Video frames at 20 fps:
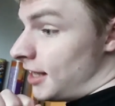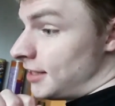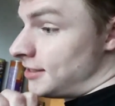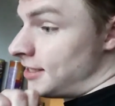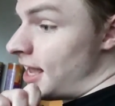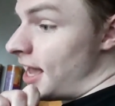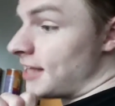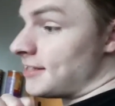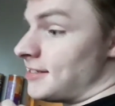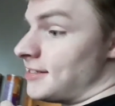
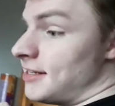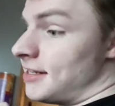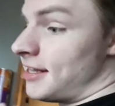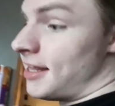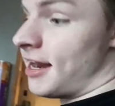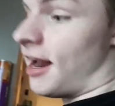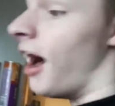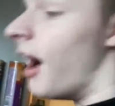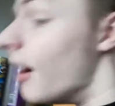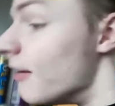test. And
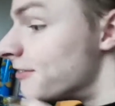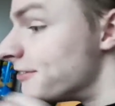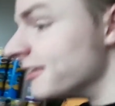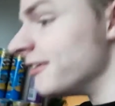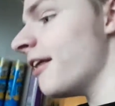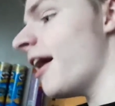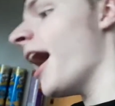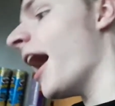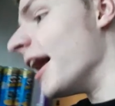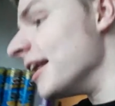then
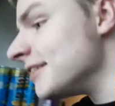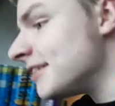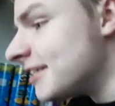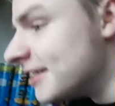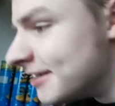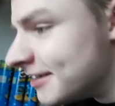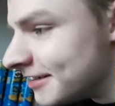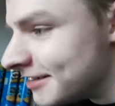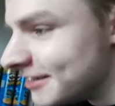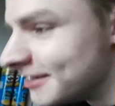after
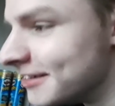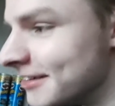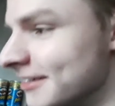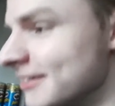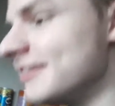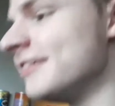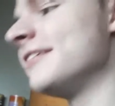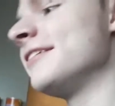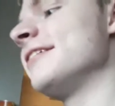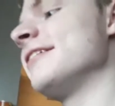that,
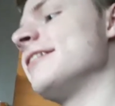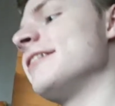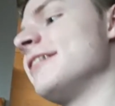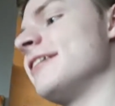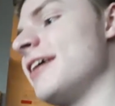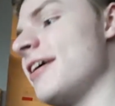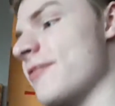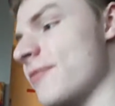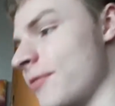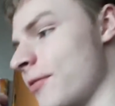
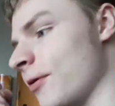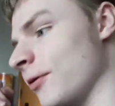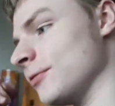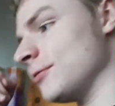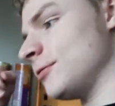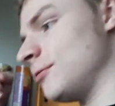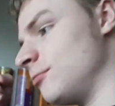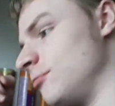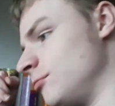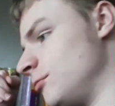if I'm not
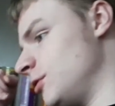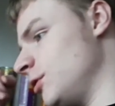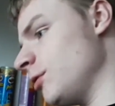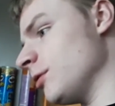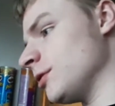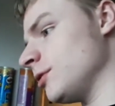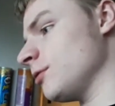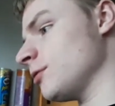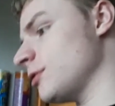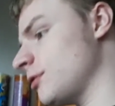too
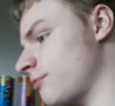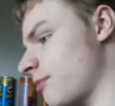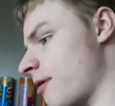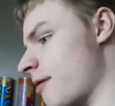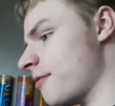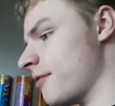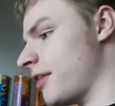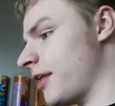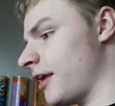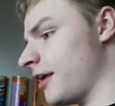exhausted from
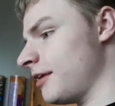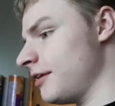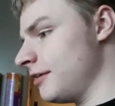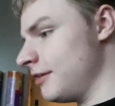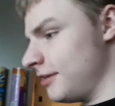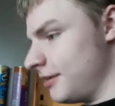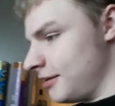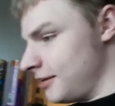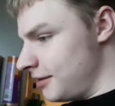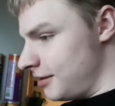everything,
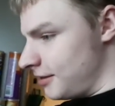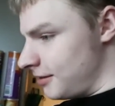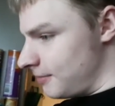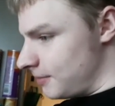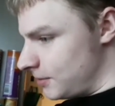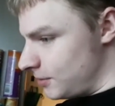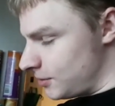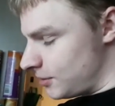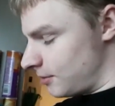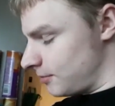
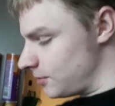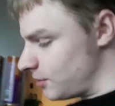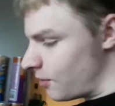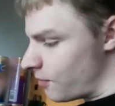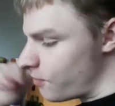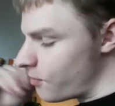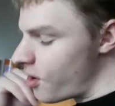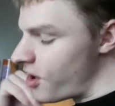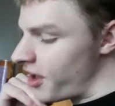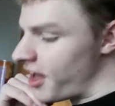we do some sort
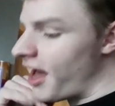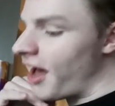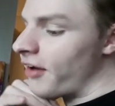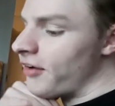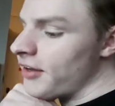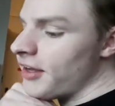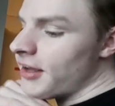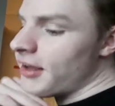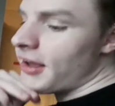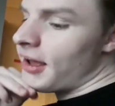of workout,